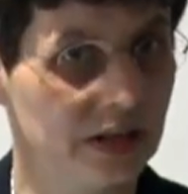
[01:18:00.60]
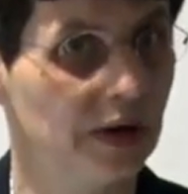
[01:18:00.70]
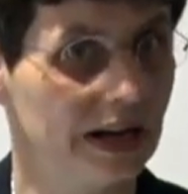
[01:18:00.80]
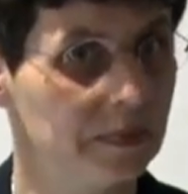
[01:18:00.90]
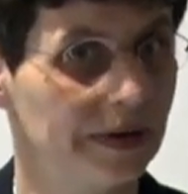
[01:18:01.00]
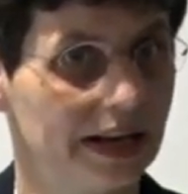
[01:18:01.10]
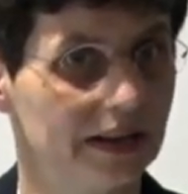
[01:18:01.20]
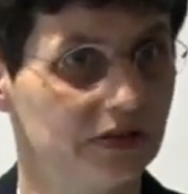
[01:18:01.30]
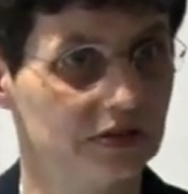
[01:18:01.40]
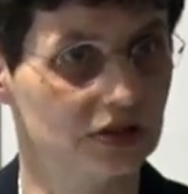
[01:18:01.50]

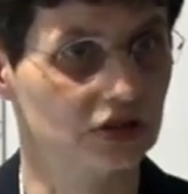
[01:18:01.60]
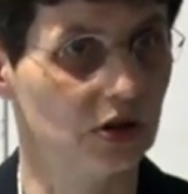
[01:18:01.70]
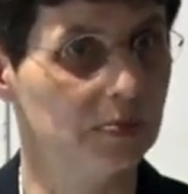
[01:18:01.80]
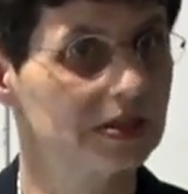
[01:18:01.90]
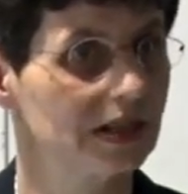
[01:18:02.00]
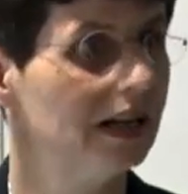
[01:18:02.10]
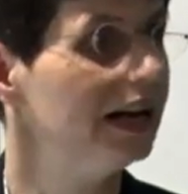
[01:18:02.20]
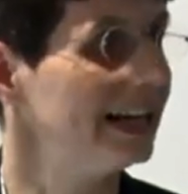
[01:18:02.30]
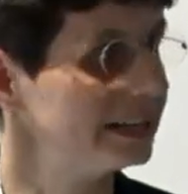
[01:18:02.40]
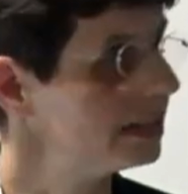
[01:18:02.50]
well-paid jobs
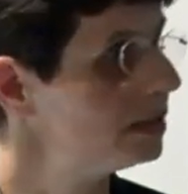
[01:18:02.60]
and they're